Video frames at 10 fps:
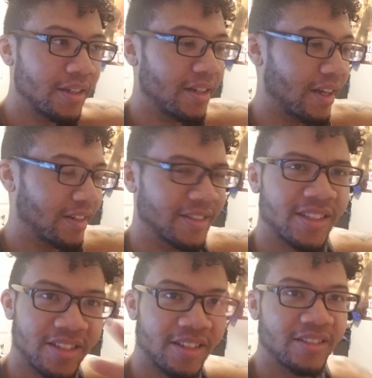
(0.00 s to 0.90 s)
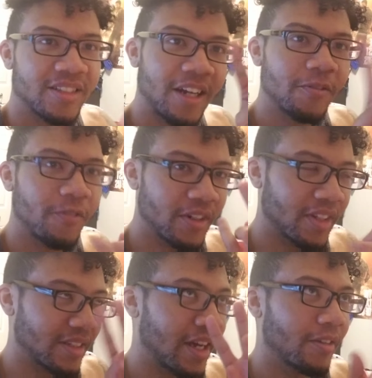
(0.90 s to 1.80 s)
And it's it's kind of funny
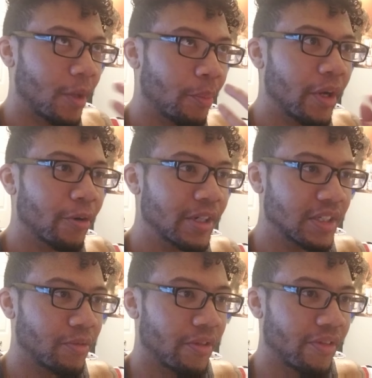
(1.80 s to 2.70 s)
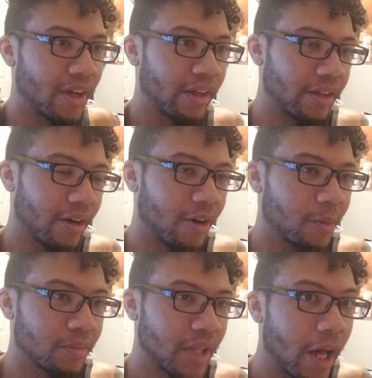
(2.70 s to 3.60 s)
like how that mirrors with like
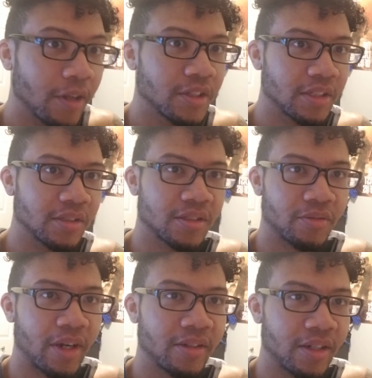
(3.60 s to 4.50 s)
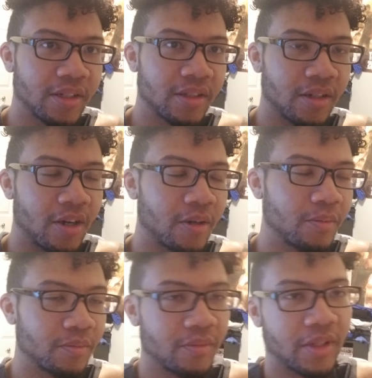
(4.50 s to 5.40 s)
um the Eldians, right? Like
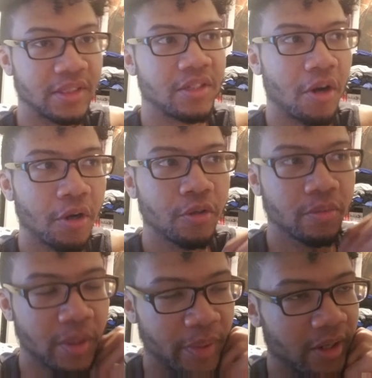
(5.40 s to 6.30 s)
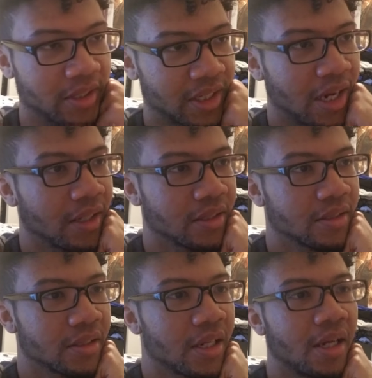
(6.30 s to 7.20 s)
um at least our group, the Paradise
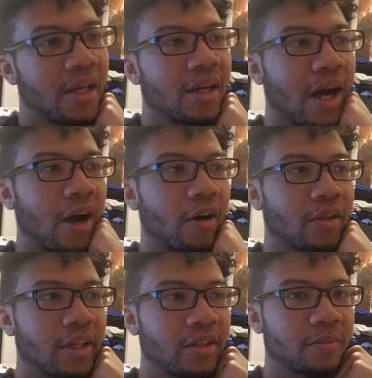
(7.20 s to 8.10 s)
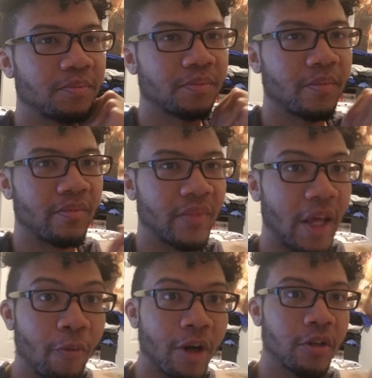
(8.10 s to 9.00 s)
Island, how like they
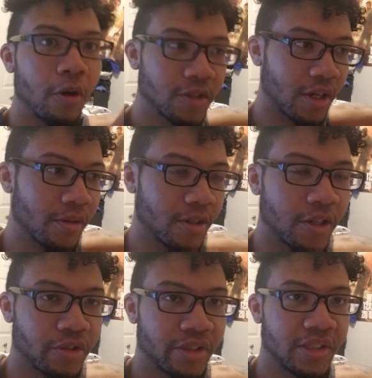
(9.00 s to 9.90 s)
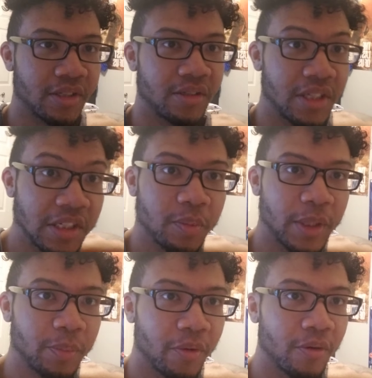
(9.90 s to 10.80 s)
want to go to other countries to teach
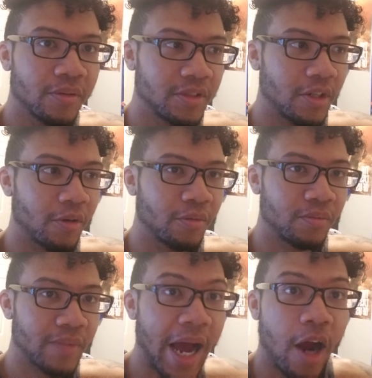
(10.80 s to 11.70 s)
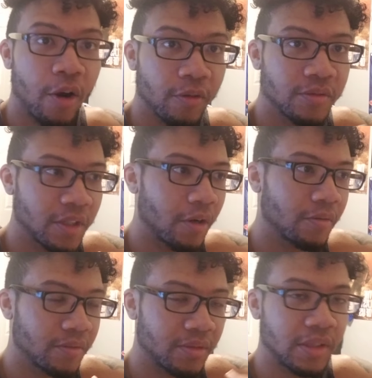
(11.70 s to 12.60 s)
people, you know, how, you
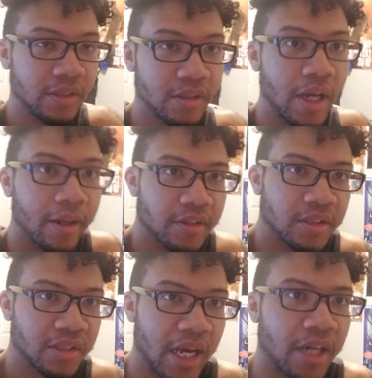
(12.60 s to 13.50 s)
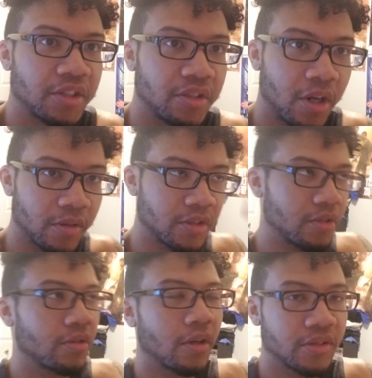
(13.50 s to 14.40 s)
know, the, the Eldians actually are, the
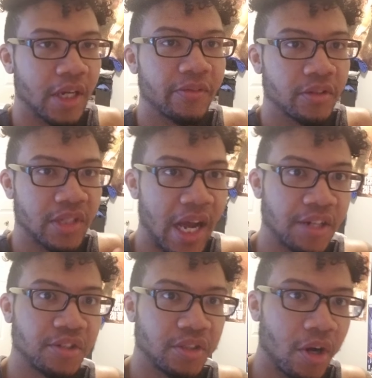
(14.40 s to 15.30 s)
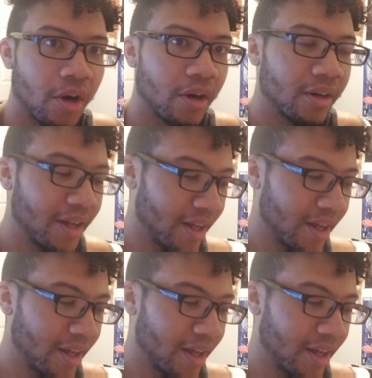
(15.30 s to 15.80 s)
so-called devils actually are.